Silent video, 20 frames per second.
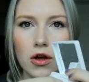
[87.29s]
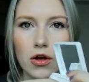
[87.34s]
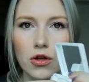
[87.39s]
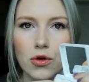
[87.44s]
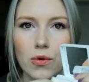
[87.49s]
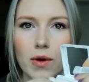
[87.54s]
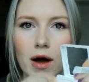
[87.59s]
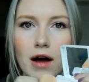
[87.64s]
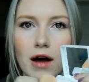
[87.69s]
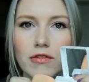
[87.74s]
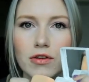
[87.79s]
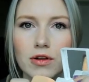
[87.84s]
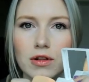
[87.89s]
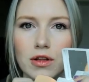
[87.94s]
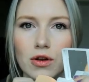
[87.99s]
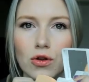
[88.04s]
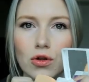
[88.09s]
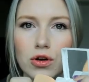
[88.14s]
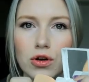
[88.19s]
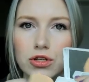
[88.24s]
you have your
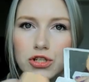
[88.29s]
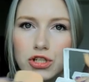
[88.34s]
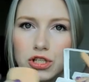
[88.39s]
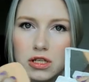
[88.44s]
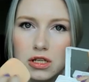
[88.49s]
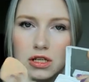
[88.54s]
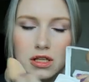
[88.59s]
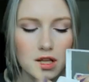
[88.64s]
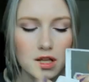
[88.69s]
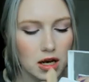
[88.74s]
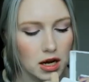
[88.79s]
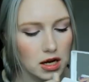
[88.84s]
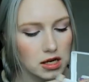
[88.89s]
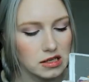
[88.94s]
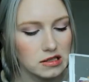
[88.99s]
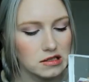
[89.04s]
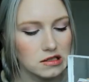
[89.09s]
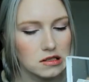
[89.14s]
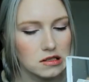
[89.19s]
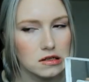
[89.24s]
little cushion that I
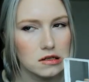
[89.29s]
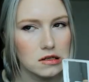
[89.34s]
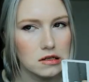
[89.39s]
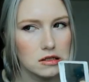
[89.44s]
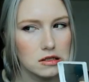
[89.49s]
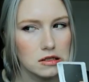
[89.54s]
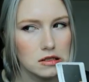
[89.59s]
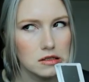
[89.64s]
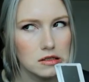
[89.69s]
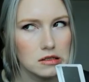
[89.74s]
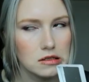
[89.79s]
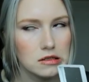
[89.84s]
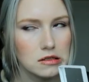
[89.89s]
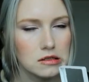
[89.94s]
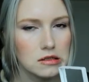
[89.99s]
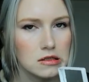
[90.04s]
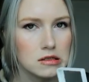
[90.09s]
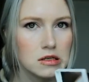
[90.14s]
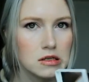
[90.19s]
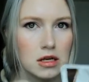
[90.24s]
need to clean,
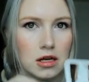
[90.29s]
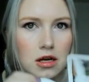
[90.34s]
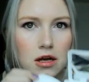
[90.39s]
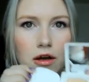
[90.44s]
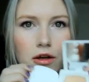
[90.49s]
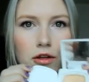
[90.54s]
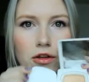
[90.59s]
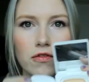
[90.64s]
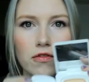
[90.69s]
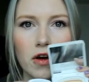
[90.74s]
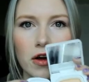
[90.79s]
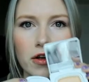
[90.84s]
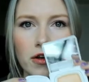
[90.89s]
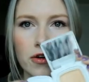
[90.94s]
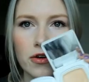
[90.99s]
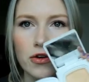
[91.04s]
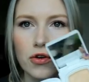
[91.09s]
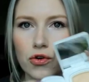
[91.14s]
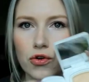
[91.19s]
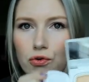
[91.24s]
you've got
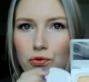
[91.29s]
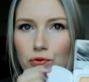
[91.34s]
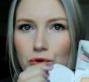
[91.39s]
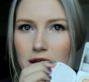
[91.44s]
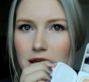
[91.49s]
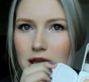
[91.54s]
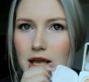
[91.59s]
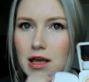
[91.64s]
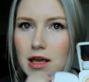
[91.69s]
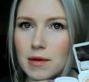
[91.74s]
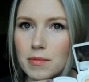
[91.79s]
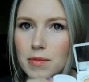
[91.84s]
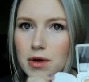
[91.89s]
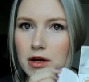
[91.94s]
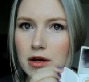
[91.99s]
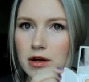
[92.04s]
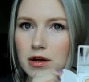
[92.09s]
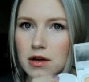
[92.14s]
your cream